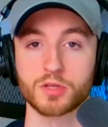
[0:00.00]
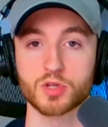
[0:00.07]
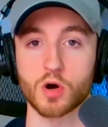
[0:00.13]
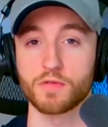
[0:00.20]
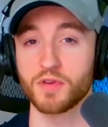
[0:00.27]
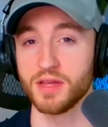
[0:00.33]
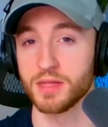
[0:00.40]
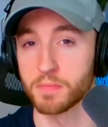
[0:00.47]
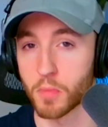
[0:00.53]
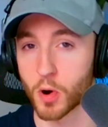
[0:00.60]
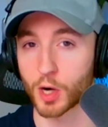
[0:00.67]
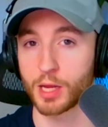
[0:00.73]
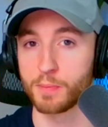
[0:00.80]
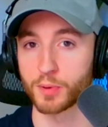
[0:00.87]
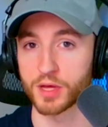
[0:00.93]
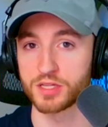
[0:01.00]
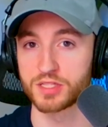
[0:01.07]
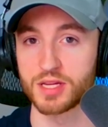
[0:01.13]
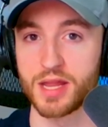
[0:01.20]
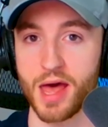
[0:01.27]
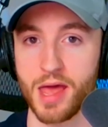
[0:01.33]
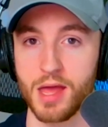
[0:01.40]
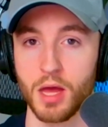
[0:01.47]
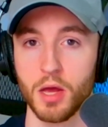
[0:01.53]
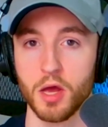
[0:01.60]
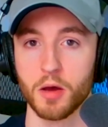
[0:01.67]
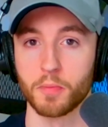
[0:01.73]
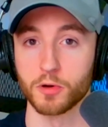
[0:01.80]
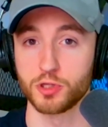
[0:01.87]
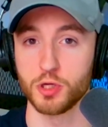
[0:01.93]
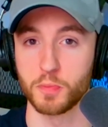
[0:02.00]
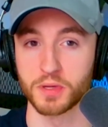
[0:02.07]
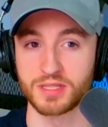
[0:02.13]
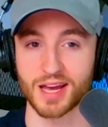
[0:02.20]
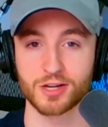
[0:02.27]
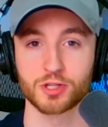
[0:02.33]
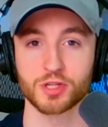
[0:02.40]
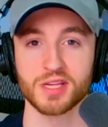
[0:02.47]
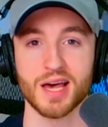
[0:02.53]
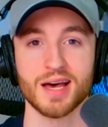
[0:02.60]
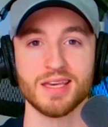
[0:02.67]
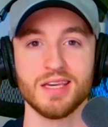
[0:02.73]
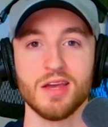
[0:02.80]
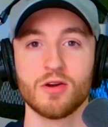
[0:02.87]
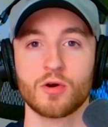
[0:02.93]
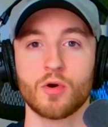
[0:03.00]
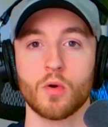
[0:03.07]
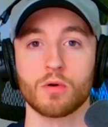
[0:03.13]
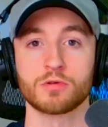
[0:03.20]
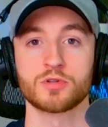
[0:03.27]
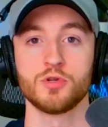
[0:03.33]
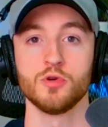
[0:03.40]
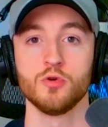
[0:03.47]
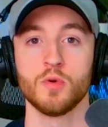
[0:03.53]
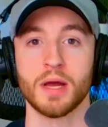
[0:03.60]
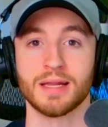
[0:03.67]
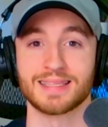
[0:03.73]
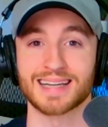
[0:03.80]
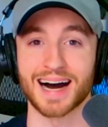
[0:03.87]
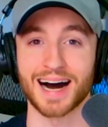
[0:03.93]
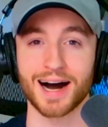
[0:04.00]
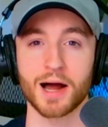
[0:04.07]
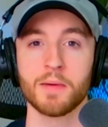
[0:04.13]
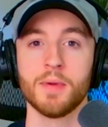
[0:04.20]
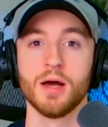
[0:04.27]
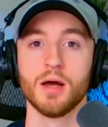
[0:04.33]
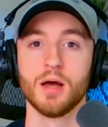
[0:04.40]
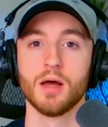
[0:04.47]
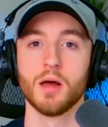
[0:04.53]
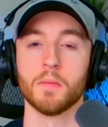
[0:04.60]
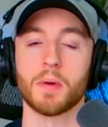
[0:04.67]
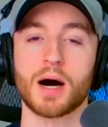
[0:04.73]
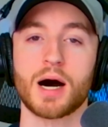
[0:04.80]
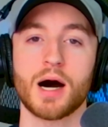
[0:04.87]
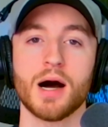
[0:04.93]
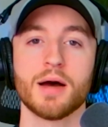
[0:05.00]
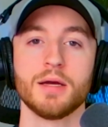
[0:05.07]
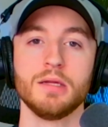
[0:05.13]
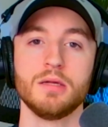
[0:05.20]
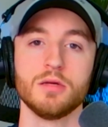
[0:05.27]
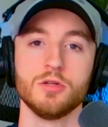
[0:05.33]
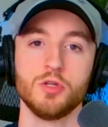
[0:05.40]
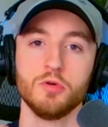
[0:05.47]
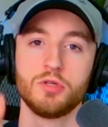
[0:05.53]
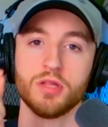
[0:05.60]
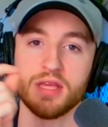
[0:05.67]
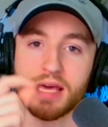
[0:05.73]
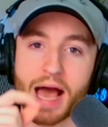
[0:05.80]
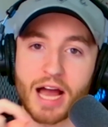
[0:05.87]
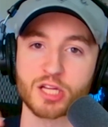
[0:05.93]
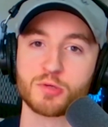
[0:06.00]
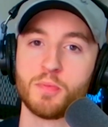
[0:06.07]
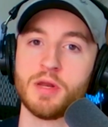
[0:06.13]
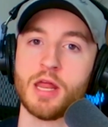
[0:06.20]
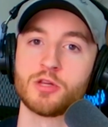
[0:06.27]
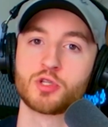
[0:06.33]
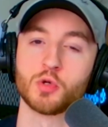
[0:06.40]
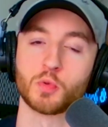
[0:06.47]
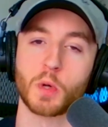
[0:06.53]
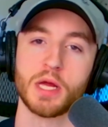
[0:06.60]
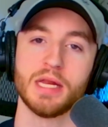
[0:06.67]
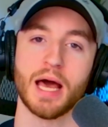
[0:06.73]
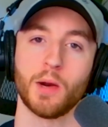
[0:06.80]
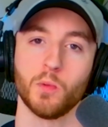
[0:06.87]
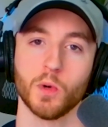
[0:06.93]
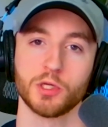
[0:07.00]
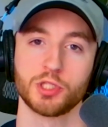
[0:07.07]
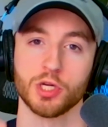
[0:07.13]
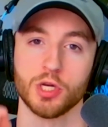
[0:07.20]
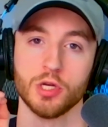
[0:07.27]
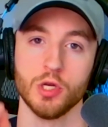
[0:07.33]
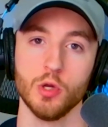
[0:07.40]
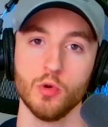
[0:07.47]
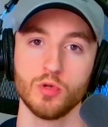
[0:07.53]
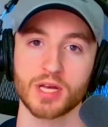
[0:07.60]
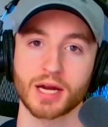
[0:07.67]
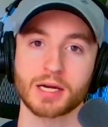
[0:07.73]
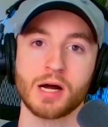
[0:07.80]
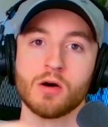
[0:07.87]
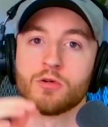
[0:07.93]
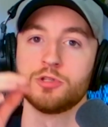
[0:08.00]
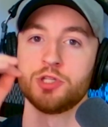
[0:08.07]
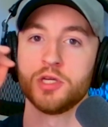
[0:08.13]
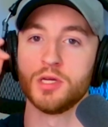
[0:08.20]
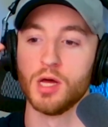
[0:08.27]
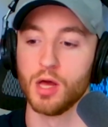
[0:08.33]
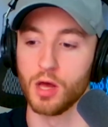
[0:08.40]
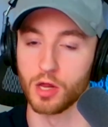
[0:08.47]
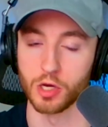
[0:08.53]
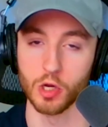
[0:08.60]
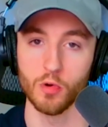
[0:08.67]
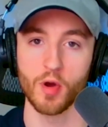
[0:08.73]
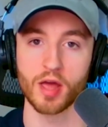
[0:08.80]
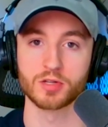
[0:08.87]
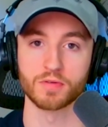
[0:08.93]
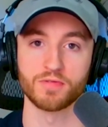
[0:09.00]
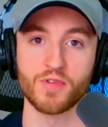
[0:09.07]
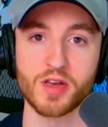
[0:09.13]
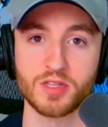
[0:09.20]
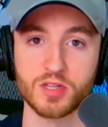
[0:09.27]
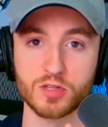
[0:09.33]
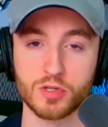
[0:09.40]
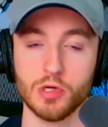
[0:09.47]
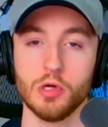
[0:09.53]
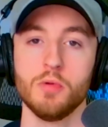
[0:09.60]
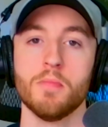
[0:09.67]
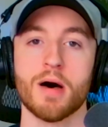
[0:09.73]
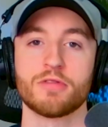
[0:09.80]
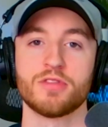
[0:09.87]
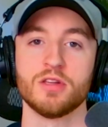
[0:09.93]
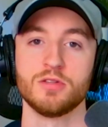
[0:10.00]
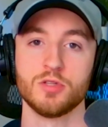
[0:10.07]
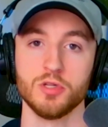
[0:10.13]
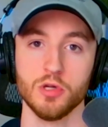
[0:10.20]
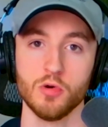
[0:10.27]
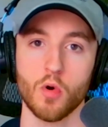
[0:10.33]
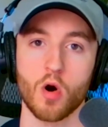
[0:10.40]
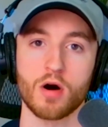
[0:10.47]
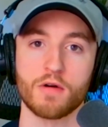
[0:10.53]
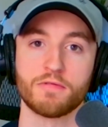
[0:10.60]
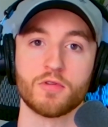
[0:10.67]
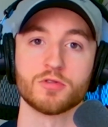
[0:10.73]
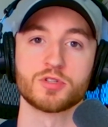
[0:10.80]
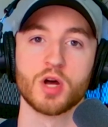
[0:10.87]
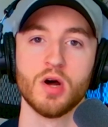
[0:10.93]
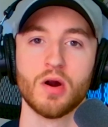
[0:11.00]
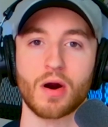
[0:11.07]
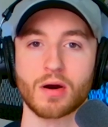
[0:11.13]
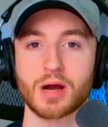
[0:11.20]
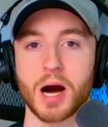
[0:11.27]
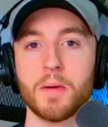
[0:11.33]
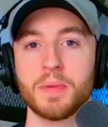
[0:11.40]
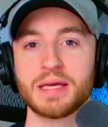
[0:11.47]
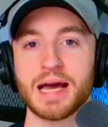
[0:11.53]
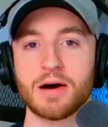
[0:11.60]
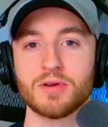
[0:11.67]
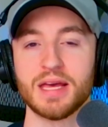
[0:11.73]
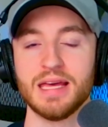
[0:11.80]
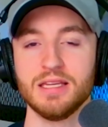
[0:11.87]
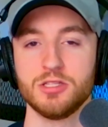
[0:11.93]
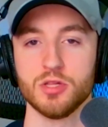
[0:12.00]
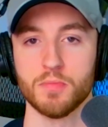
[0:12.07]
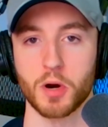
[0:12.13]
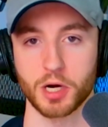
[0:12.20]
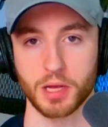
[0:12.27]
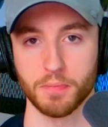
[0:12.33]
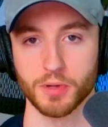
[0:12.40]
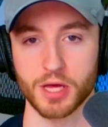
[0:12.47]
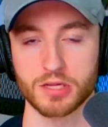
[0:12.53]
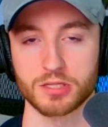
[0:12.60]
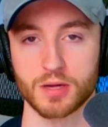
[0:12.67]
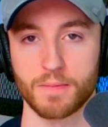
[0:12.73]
off in the marketplace today puts you potentially a year or 2 in time behind due to the exponential rate at which new technology, new interfaces, new methods, new offers are coming out into the marketplace.